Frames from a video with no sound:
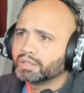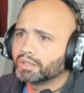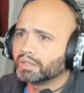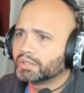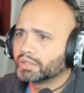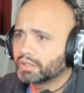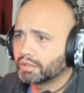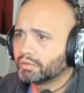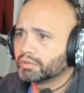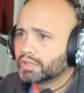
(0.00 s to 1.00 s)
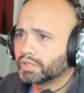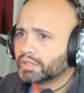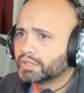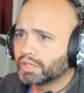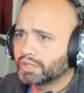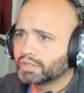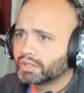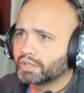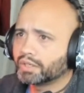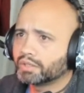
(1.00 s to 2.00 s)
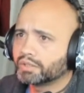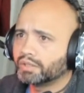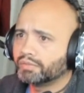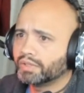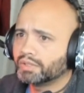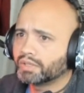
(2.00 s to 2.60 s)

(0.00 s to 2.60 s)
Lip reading: he's gonna get the chance to clear defense